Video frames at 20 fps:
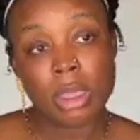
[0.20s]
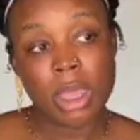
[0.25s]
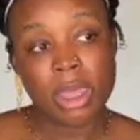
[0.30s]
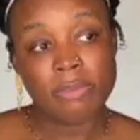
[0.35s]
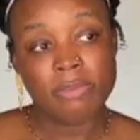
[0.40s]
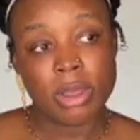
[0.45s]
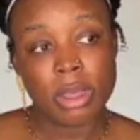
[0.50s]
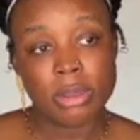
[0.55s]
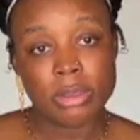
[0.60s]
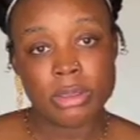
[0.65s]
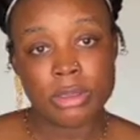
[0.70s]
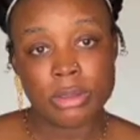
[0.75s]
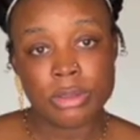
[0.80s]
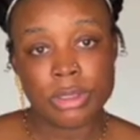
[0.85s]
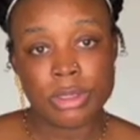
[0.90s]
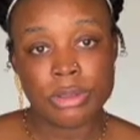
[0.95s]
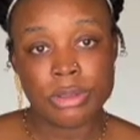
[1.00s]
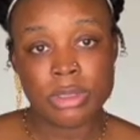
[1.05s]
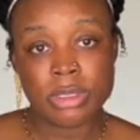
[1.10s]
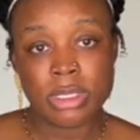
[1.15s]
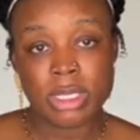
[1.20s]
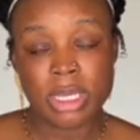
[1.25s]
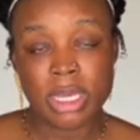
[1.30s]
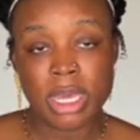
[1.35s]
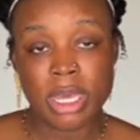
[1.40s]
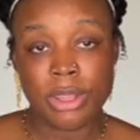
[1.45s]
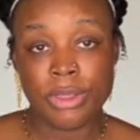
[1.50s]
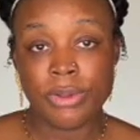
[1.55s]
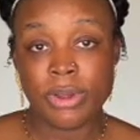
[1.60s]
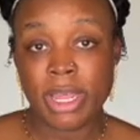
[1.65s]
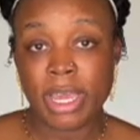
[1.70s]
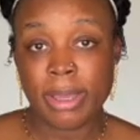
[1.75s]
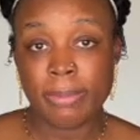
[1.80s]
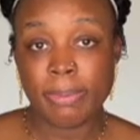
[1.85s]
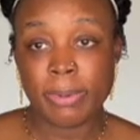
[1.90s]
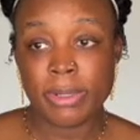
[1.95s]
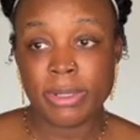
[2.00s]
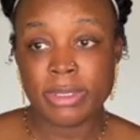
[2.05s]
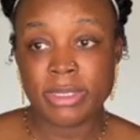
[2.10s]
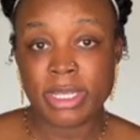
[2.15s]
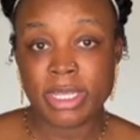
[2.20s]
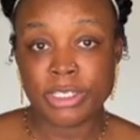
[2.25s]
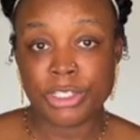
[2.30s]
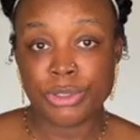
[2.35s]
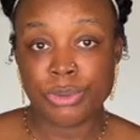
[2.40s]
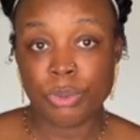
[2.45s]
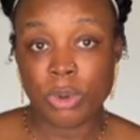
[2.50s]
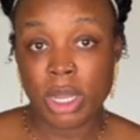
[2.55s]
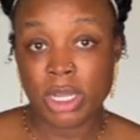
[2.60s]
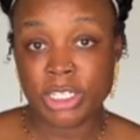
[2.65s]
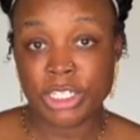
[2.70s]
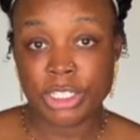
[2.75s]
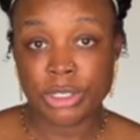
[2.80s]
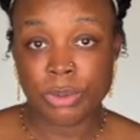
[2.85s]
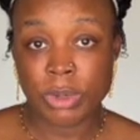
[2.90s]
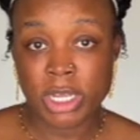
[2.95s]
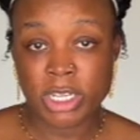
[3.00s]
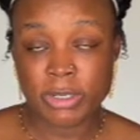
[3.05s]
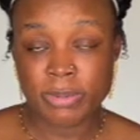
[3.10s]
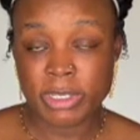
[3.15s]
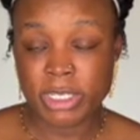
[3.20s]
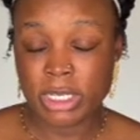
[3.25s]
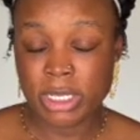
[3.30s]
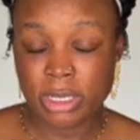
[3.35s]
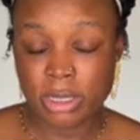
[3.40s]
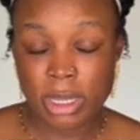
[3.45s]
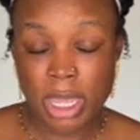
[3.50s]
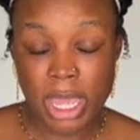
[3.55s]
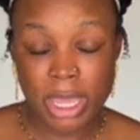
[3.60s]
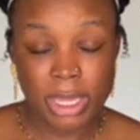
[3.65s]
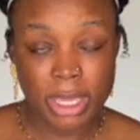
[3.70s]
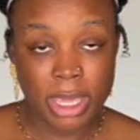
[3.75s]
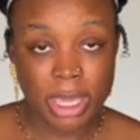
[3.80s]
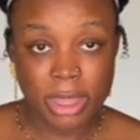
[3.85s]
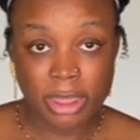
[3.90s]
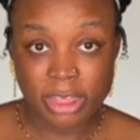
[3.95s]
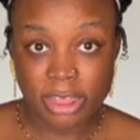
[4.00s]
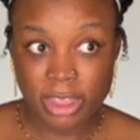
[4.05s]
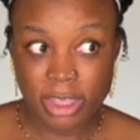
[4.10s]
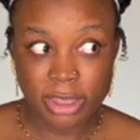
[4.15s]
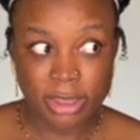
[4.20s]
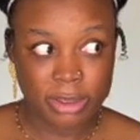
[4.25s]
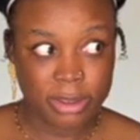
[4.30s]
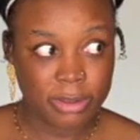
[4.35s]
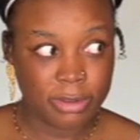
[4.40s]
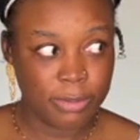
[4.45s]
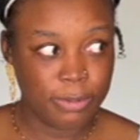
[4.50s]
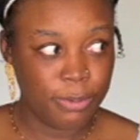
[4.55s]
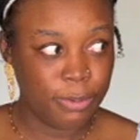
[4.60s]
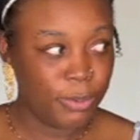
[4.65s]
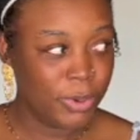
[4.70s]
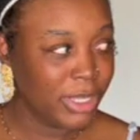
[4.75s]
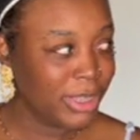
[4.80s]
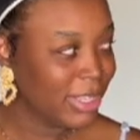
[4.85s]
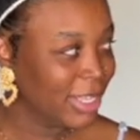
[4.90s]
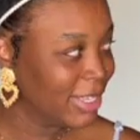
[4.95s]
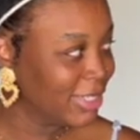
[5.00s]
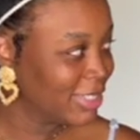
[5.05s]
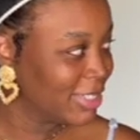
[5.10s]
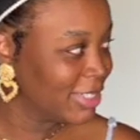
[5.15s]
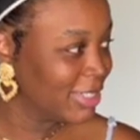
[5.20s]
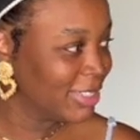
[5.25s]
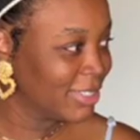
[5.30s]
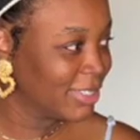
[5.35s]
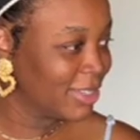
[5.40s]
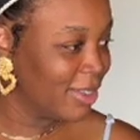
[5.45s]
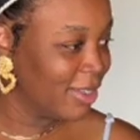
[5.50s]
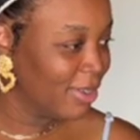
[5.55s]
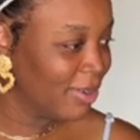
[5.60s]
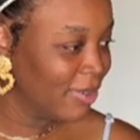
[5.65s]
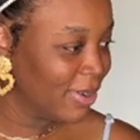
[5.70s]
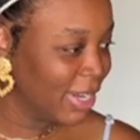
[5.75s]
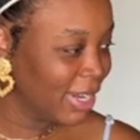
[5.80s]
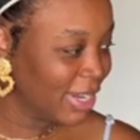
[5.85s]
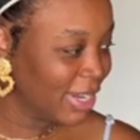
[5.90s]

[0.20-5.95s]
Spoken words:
I've also used the other diapers that you wash in a wash machine. I can't think of what that shit is called right